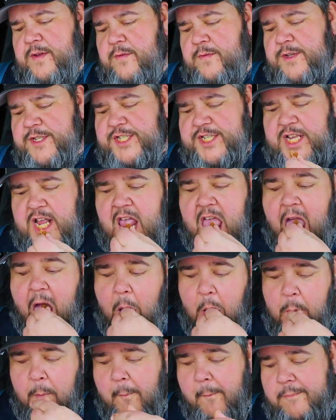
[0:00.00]
We'll see.
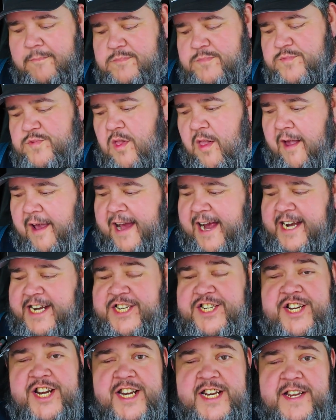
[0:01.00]
I
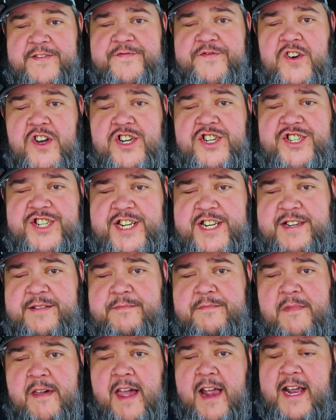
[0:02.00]
just got to get functioning.
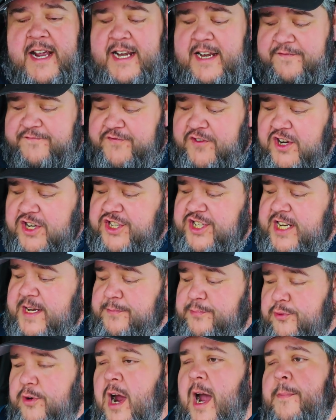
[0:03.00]
I got to get
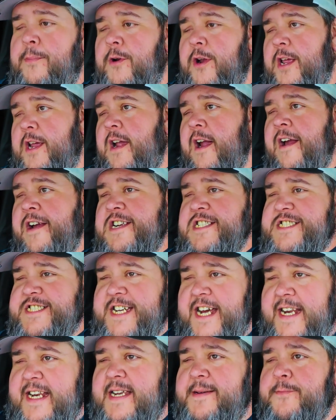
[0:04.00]
functioning properly.
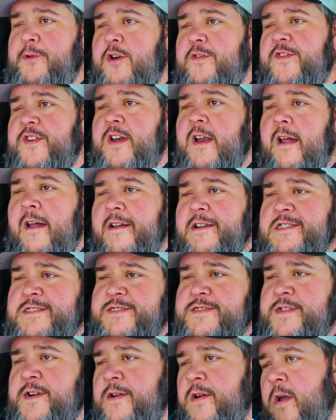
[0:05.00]
Got to get moving.
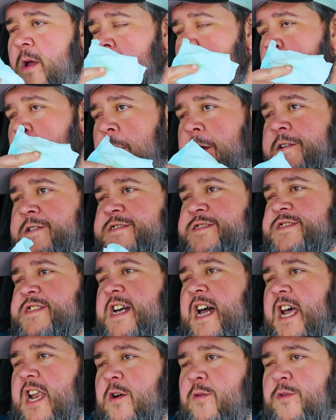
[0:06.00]

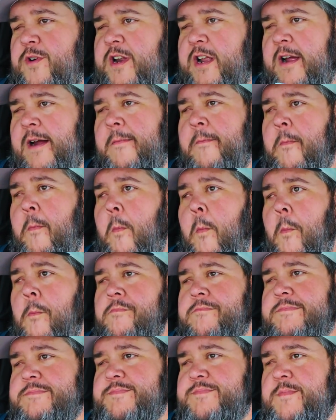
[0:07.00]
I don't want to
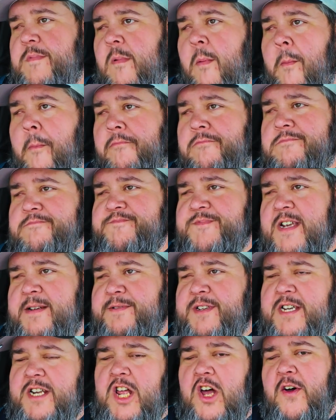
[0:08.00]

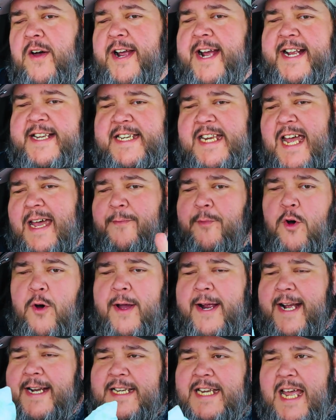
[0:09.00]
keep saying, oh, I got time, oh,
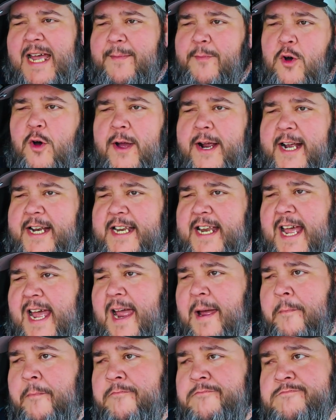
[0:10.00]
I got time, oh, I got
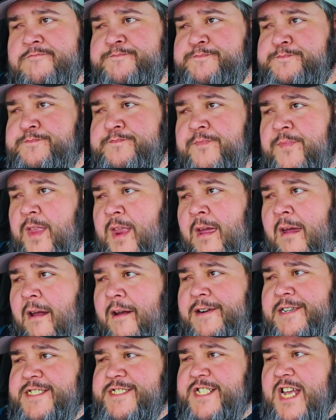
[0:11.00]
time.
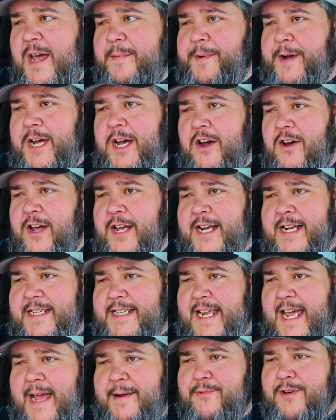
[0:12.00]
Stop at, oh, I
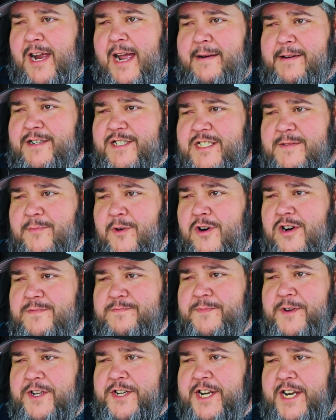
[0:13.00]
got time crap, because
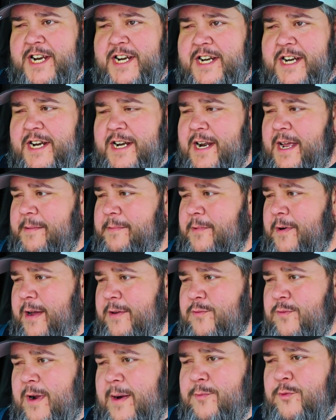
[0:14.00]
tomorrow's Monday. We'll have to wait.